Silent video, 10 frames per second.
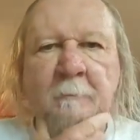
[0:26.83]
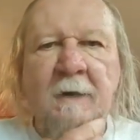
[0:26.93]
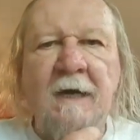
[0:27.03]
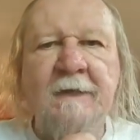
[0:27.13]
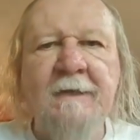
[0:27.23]

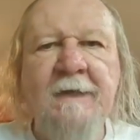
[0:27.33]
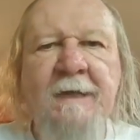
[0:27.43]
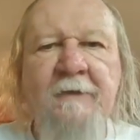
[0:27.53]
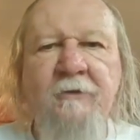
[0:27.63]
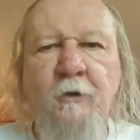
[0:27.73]

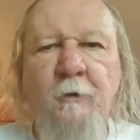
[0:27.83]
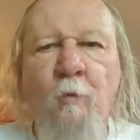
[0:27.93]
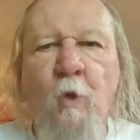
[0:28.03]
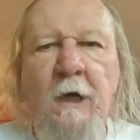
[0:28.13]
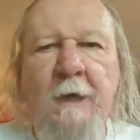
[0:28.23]
podcast on
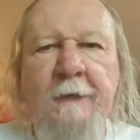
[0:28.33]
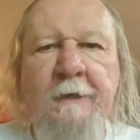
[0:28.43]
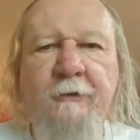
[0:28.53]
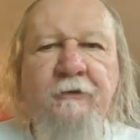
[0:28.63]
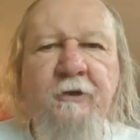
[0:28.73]
wine
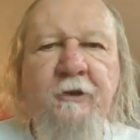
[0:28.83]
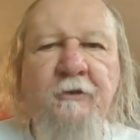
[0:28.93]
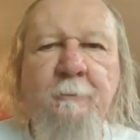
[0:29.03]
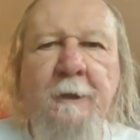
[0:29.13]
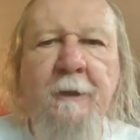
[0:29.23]
and
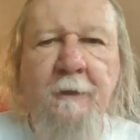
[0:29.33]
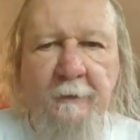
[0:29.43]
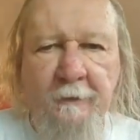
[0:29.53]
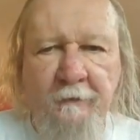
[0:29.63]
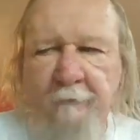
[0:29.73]
cheese
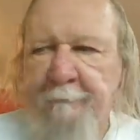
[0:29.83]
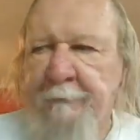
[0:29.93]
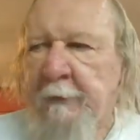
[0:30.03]
pairings.